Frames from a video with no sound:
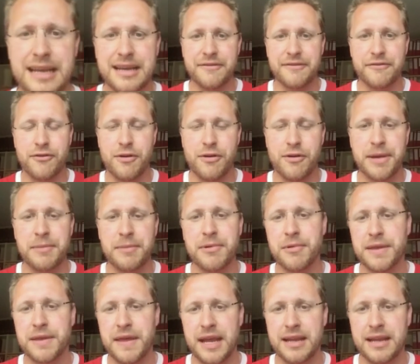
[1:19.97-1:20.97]
For people
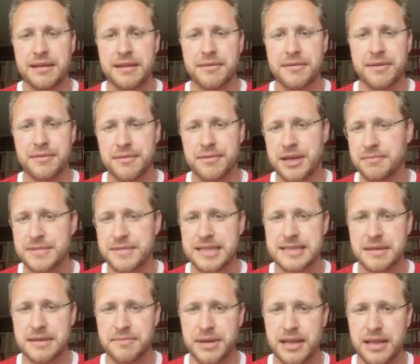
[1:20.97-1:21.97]
with
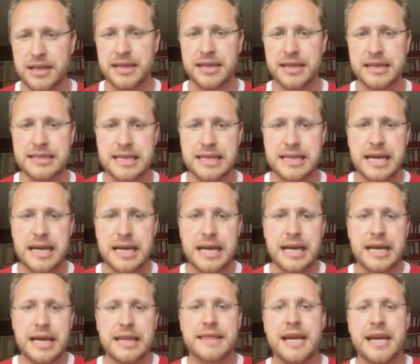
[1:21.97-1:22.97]
disabilities,
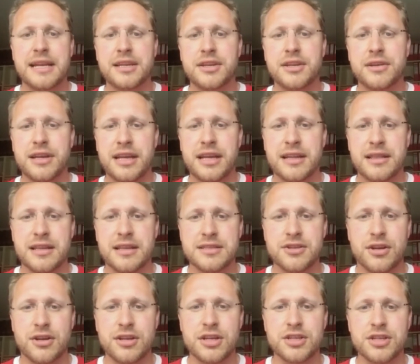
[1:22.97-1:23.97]
then in the
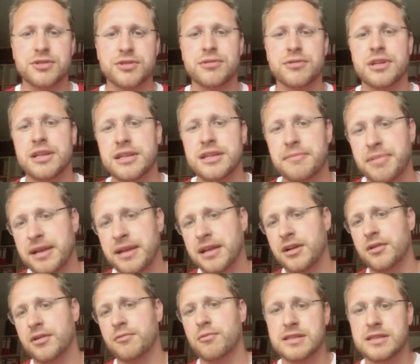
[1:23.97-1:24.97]
Sonderschule, depending
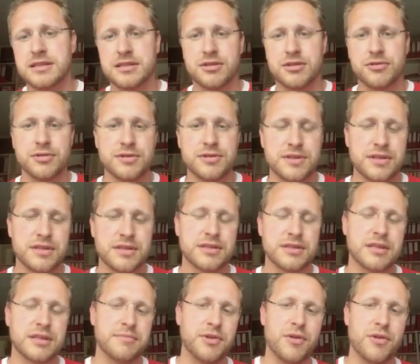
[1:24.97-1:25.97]
on what school
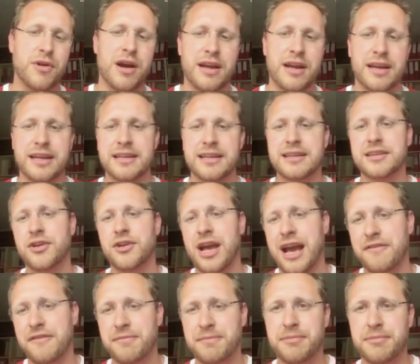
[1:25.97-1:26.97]
system you are in, you
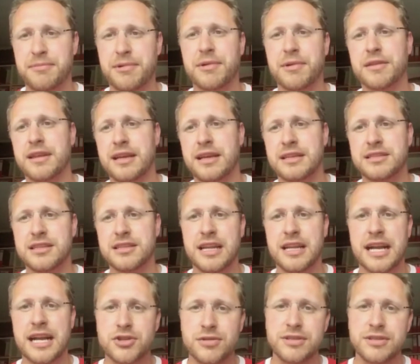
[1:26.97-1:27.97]
have people with
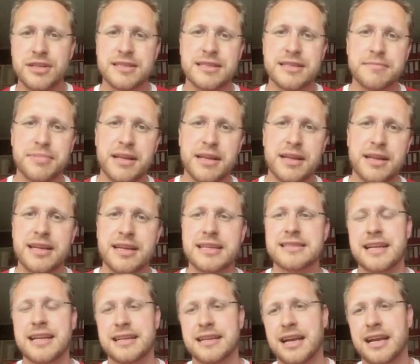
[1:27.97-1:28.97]
intellectual
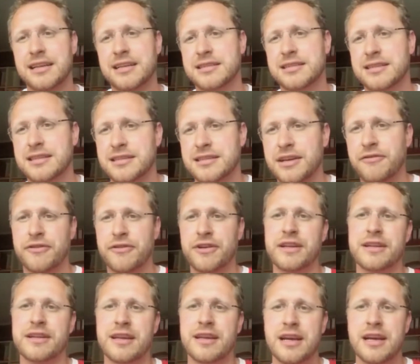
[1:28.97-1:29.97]
disabilities that get a
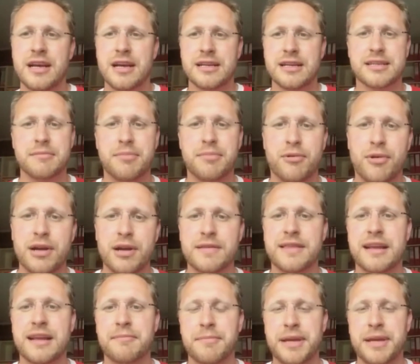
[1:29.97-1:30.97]
different
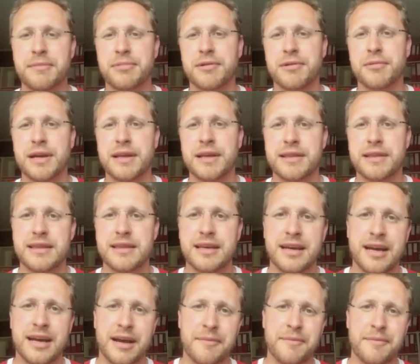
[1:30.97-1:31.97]
support than people
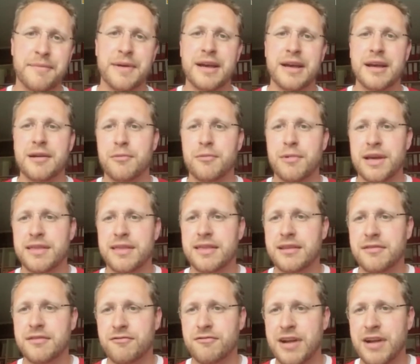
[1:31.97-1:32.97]
with
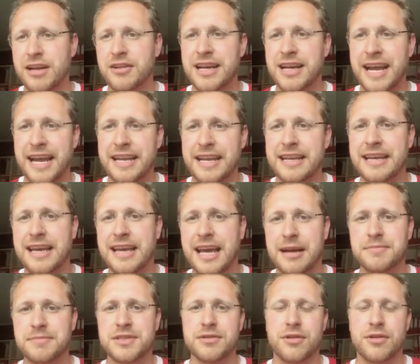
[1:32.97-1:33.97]
regular
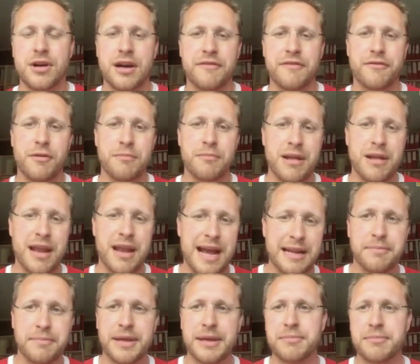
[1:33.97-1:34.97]
handicaps, or for
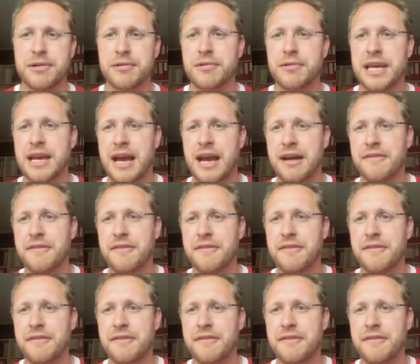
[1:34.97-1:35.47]
blind people we